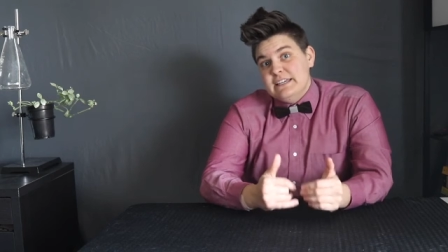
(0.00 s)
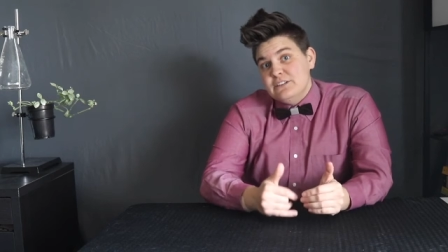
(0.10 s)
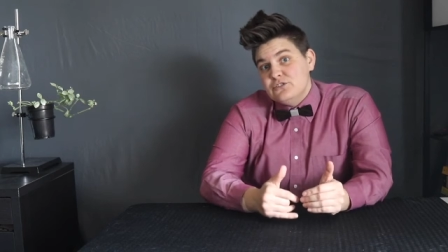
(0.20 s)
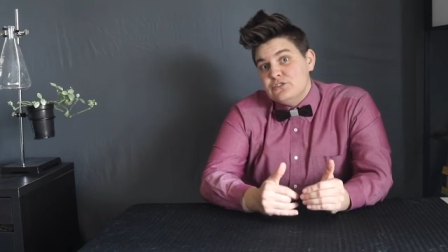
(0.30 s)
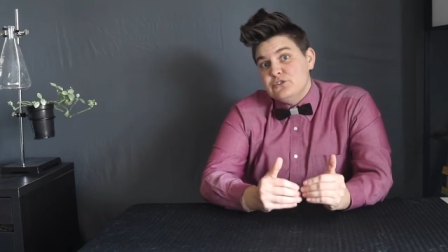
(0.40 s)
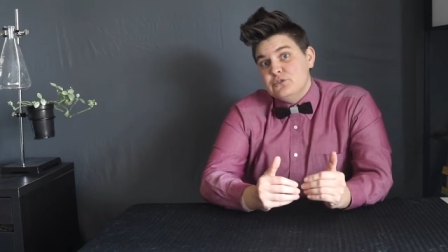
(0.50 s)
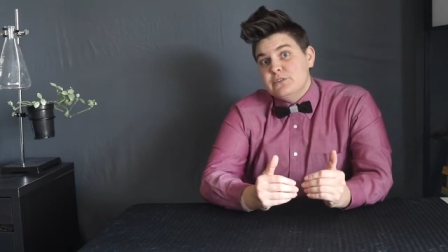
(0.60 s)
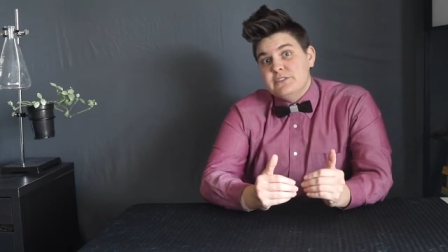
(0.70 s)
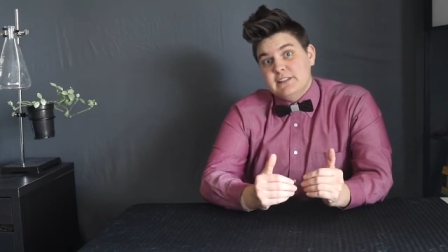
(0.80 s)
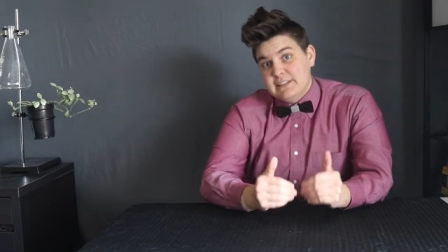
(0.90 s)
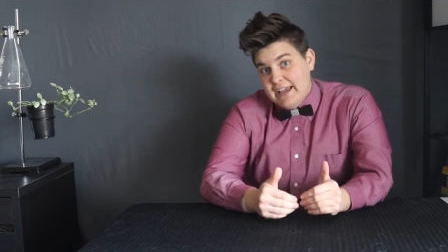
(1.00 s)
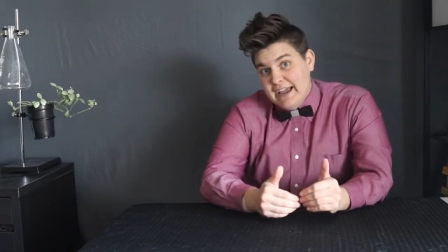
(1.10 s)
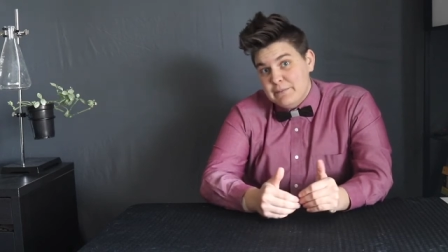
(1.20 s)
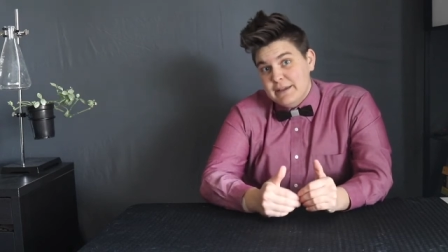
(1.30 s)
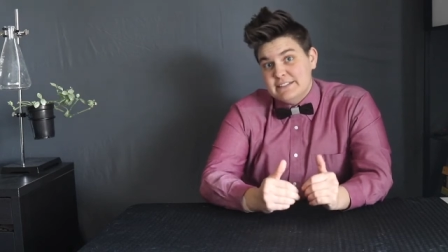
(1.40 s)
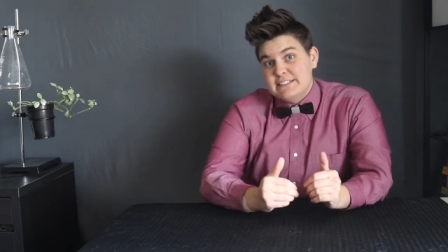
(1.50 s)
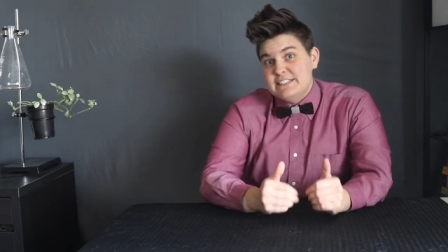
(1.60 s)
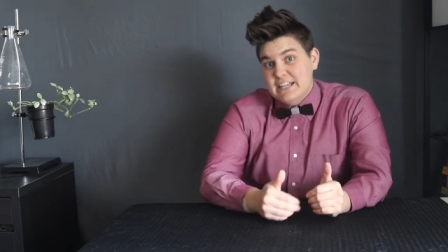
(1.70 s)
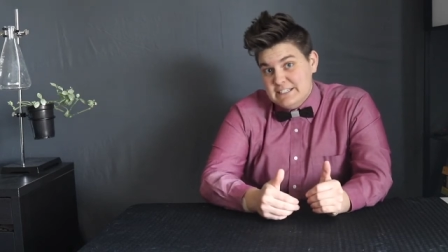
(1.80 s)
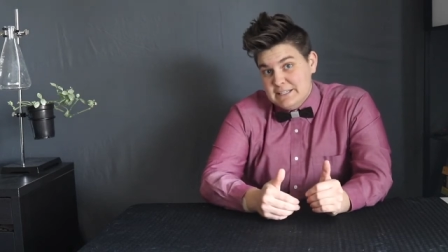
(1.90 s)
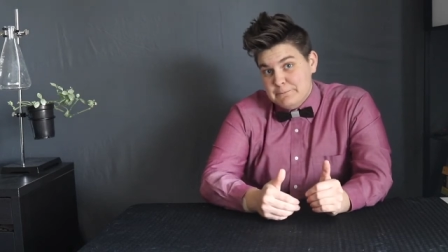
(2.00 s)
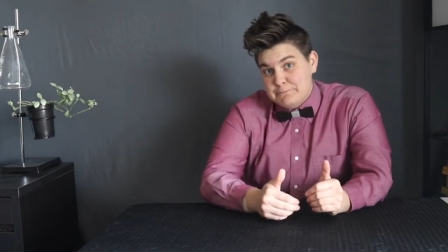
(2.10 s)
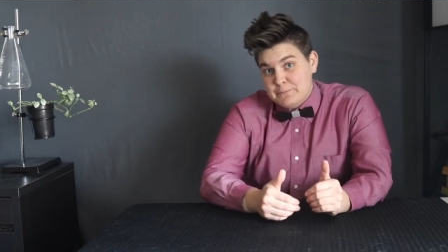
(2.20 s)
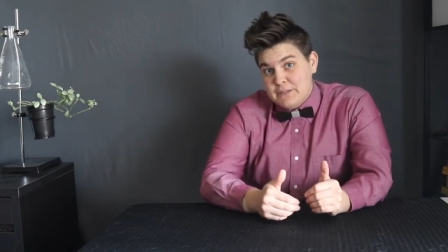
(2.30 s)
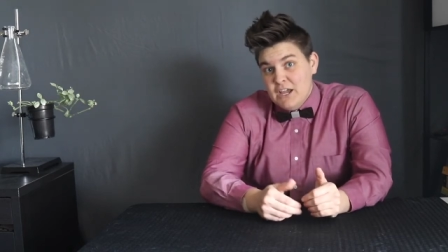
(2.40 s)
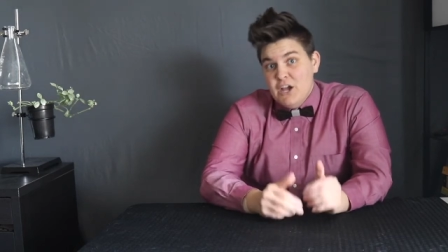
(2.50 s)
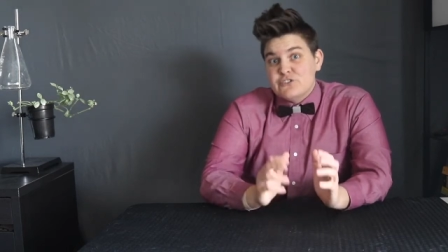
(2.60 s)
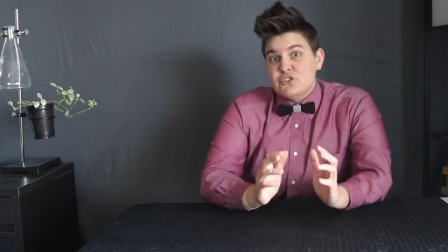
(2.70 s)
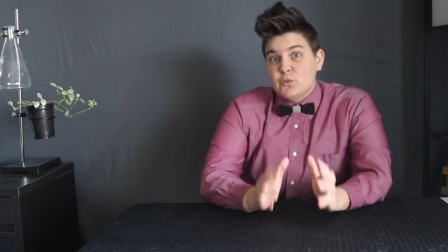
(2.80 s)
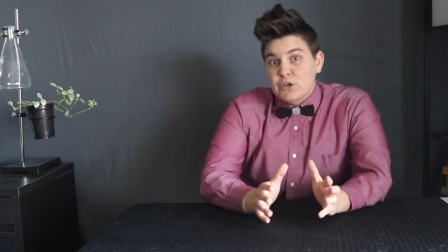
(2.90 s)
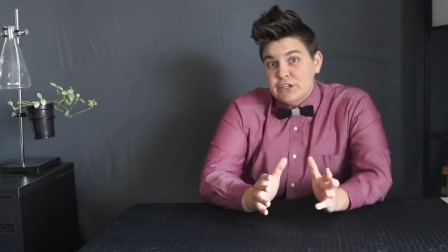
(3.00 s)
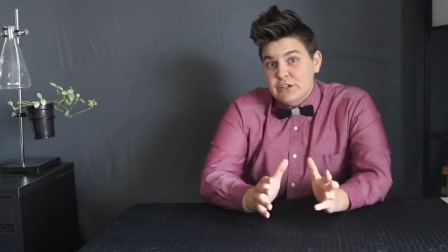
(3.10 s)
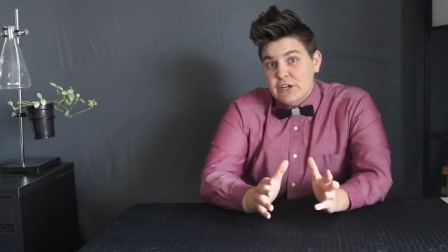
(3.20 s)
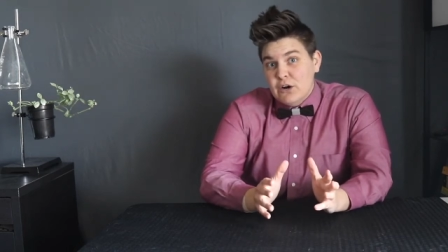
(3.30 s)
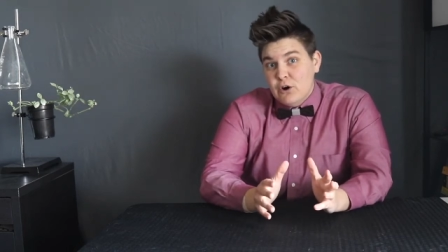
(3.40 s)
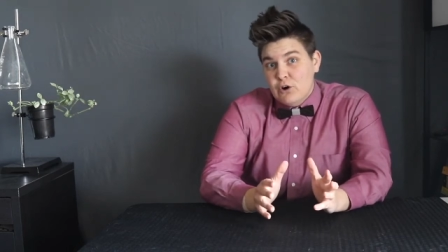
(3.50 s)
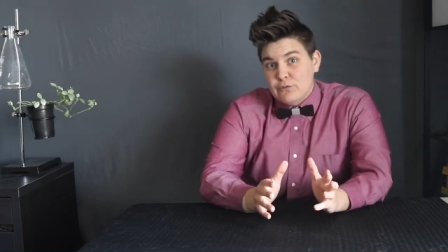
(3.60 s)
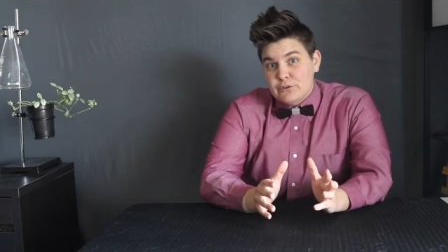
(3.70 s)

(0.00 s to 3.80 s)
into the lab and study them? So we're gonna go over